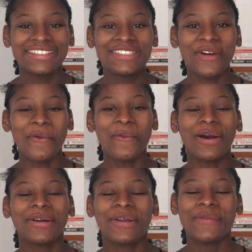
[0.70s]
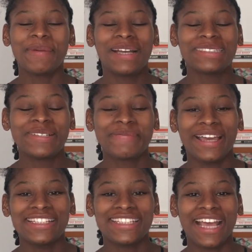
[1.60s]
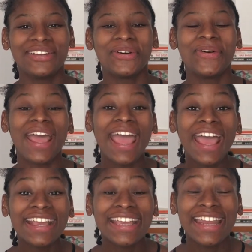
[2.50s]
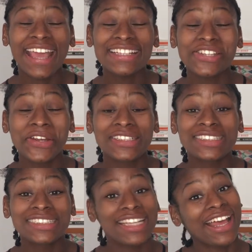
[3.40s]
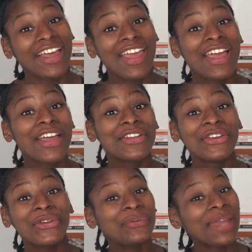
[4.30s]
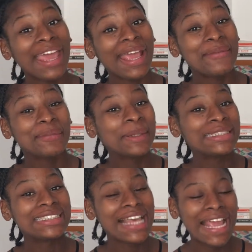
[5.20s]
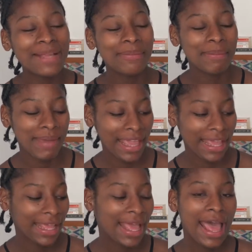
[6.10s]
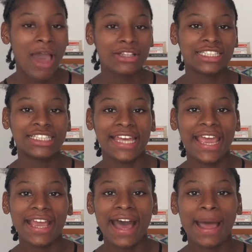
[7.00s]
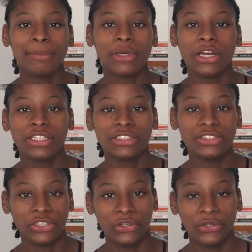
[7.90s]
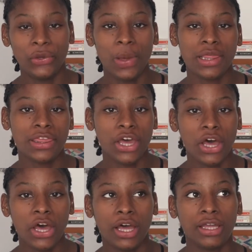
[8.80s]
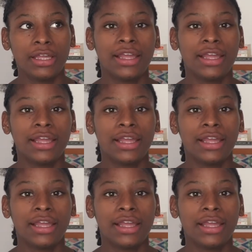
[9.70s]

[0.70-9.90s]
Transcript: guys, welcome back to my channel, Hair Connections. Yeah, new name but same me. Today I'm gonna do the